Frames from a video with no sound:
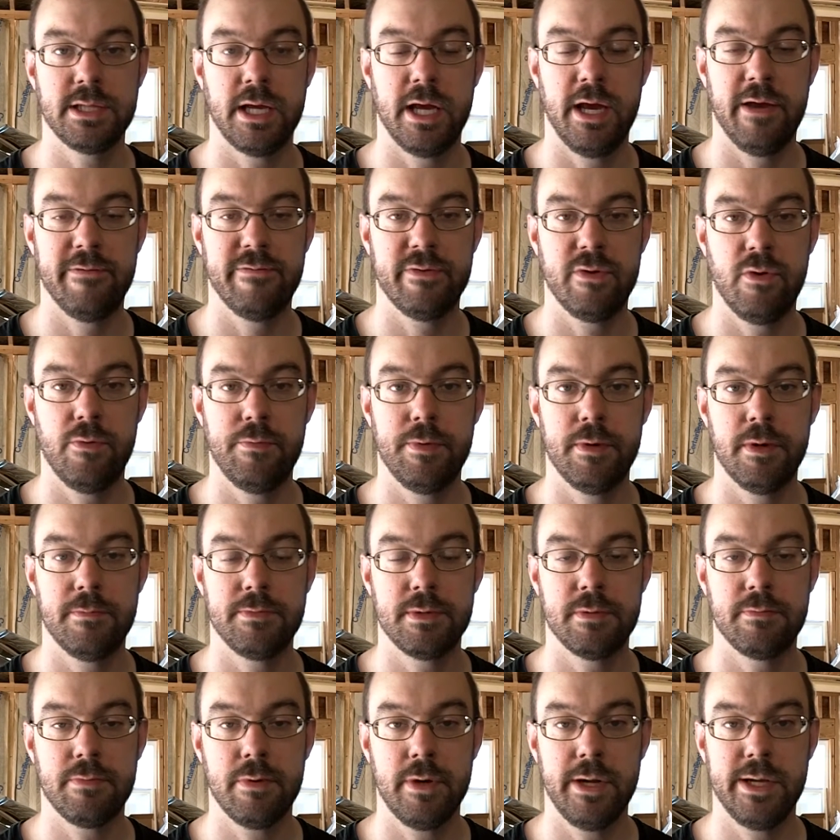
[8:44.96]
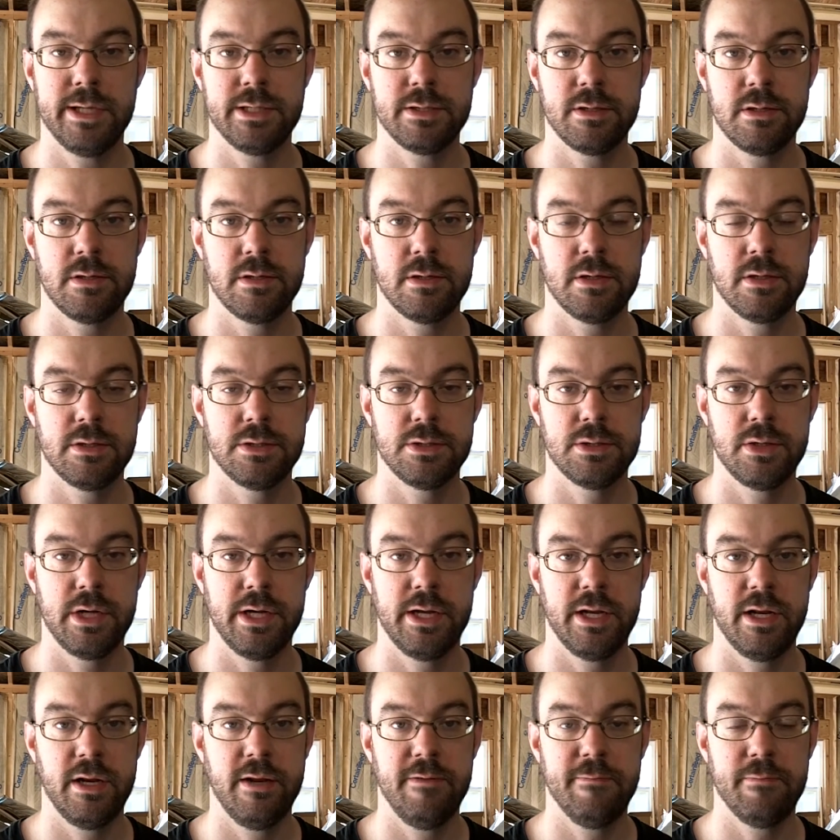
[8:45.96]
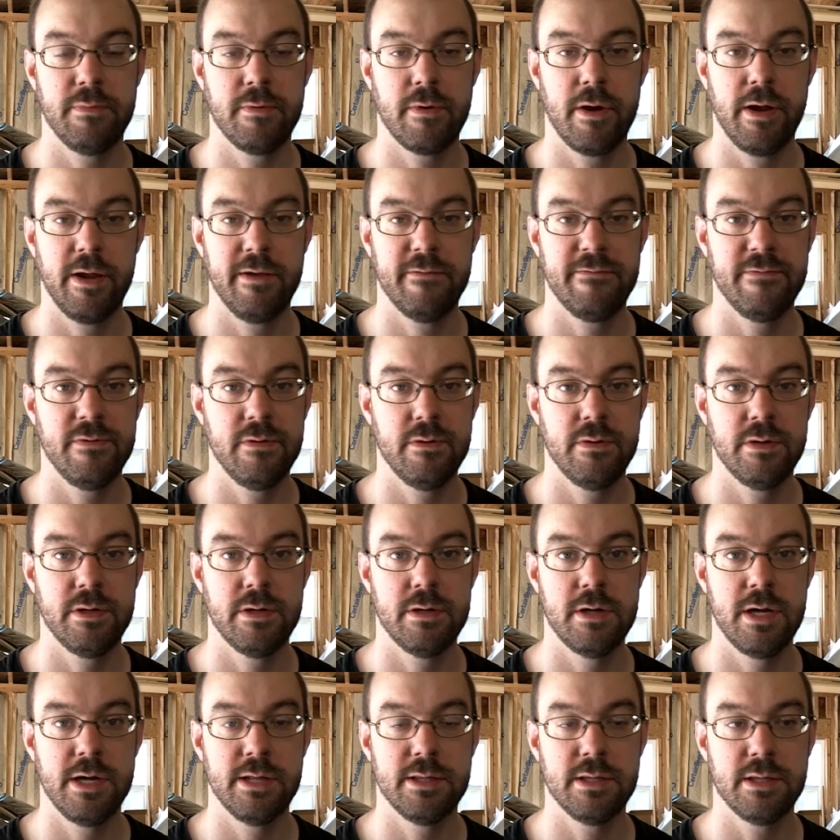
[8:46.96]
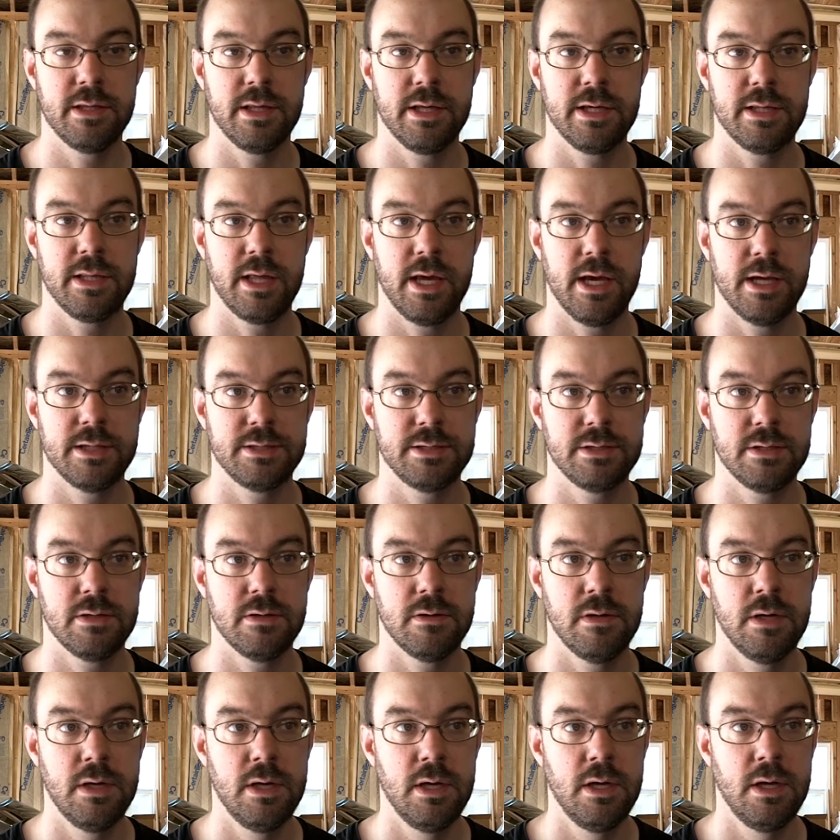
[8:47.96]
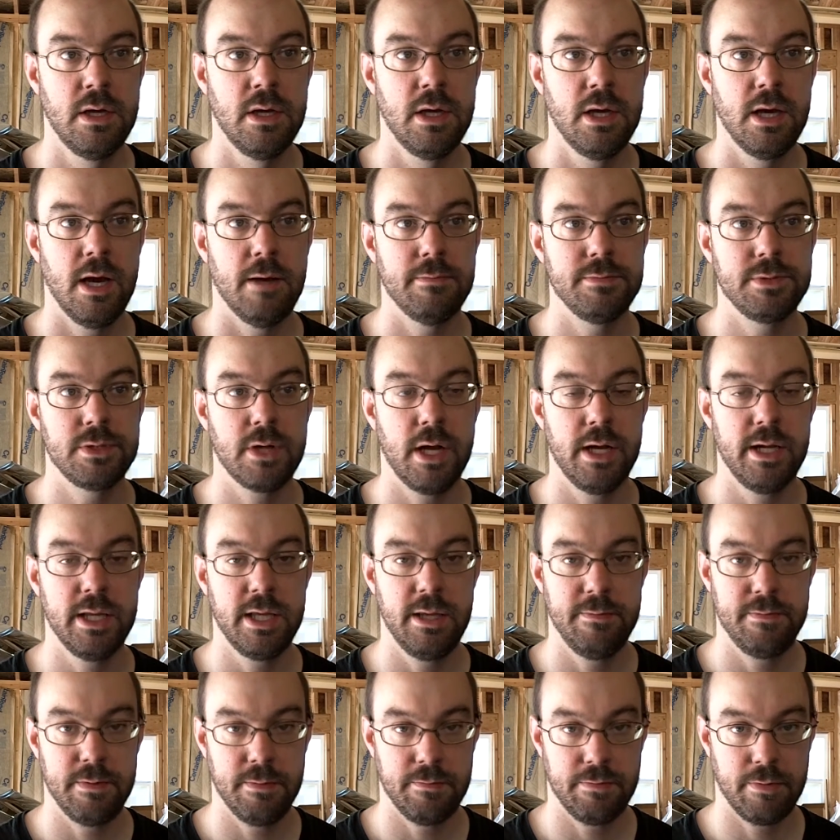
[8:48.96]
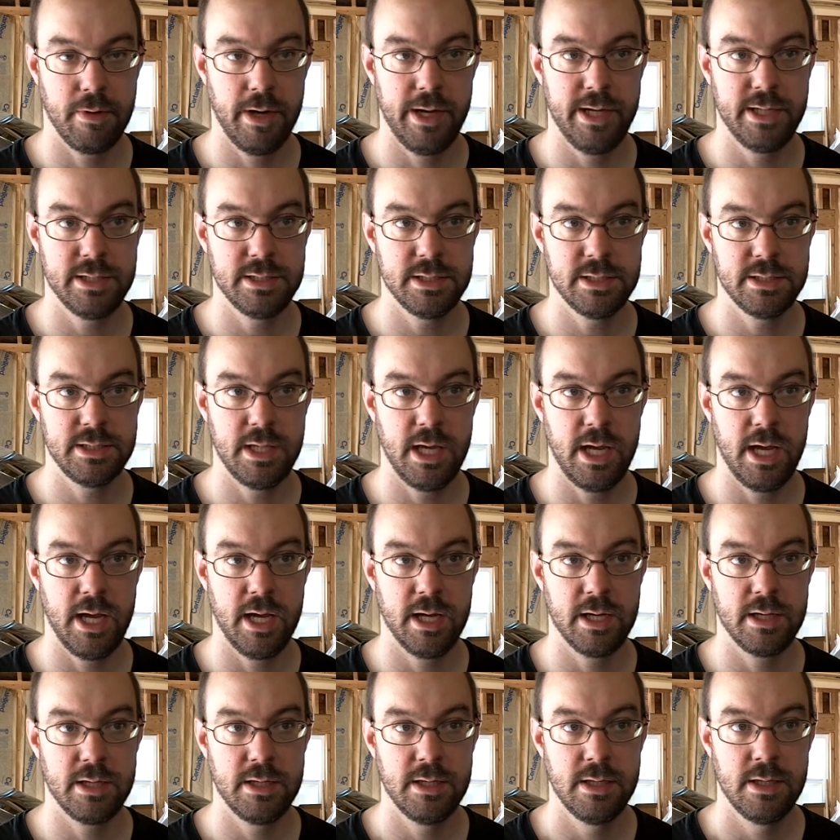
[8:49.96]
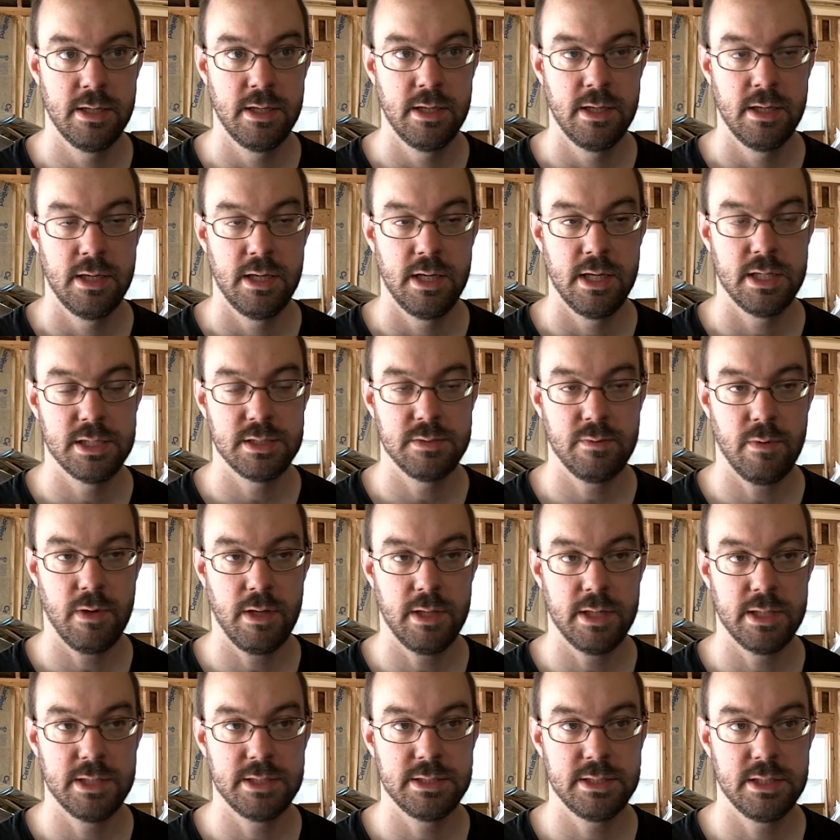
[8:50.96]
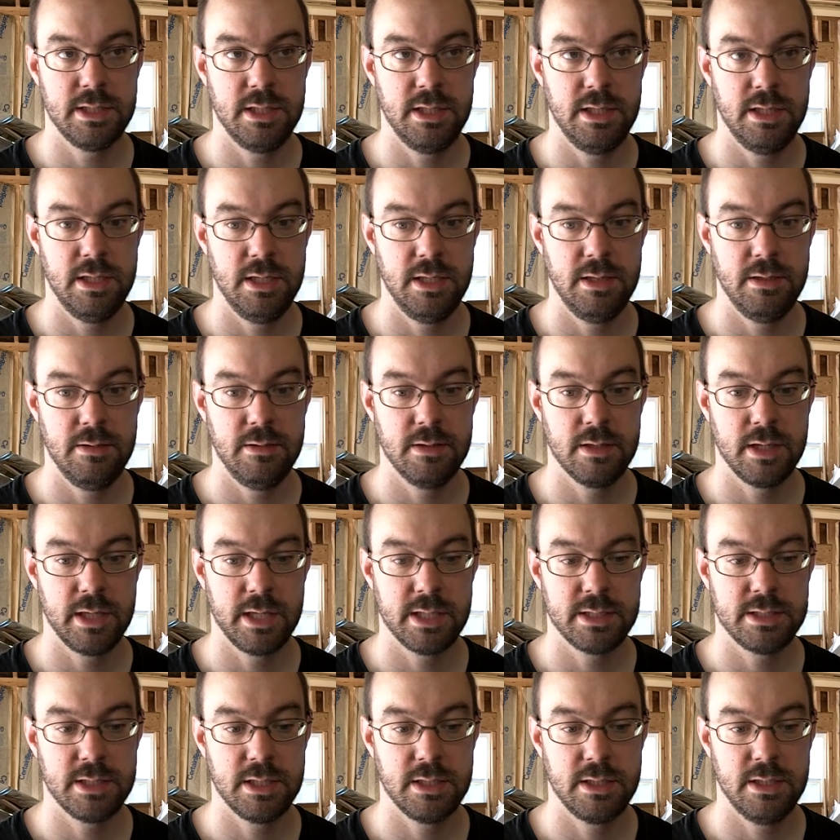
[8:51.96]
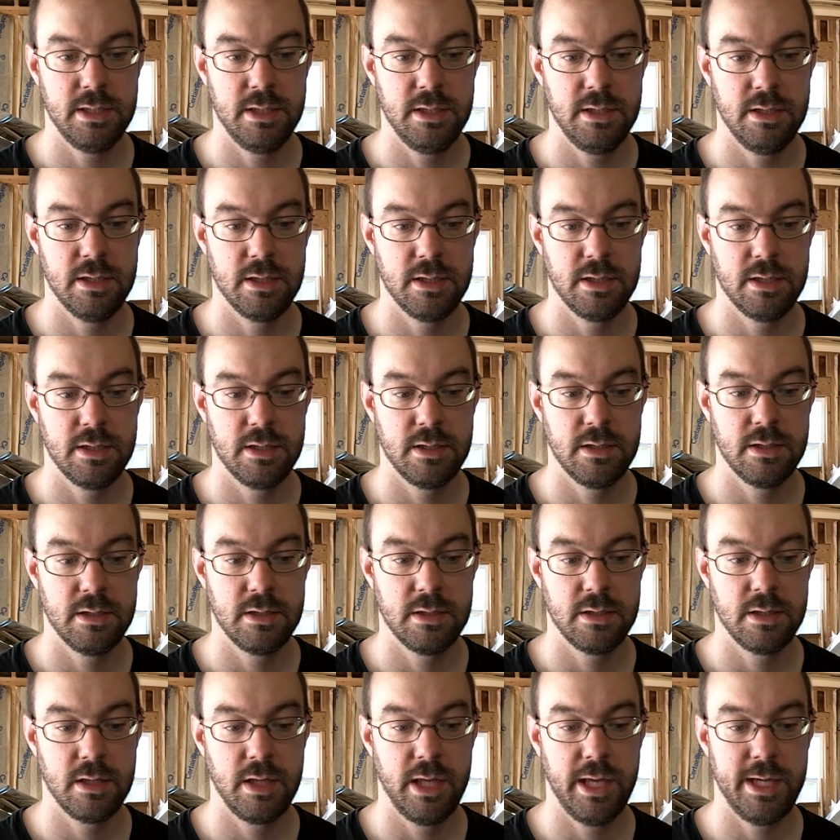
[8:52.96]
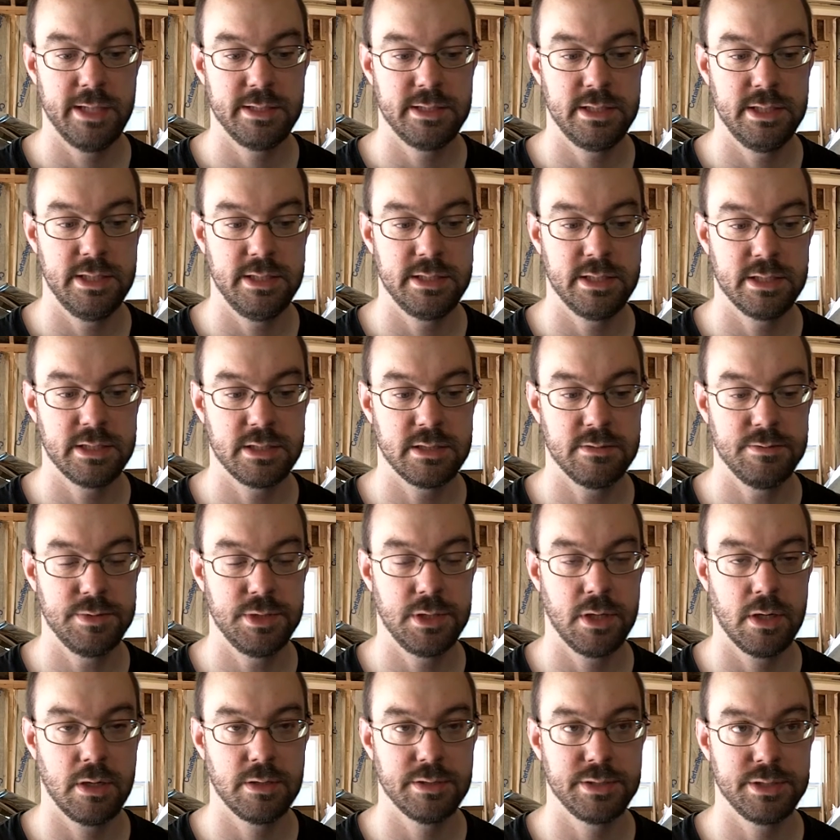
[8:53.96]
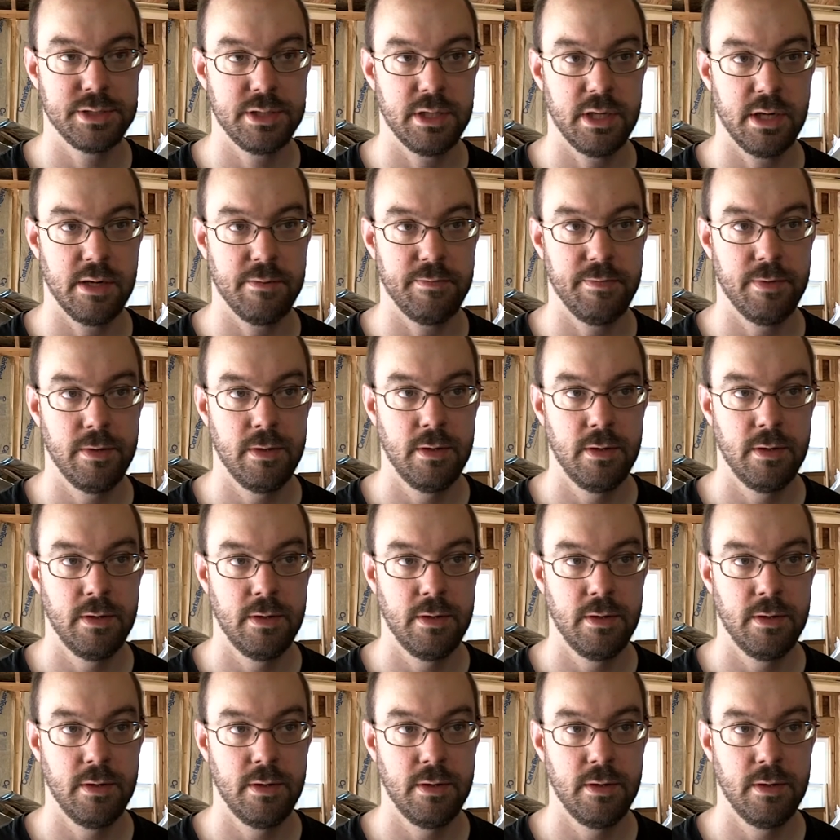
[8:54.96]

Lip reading: I haven't opened up the brakes or drained any brake fluid or anything like that. So I'm trying to keep the brakes intact, as well as like I said, the AC system charged up.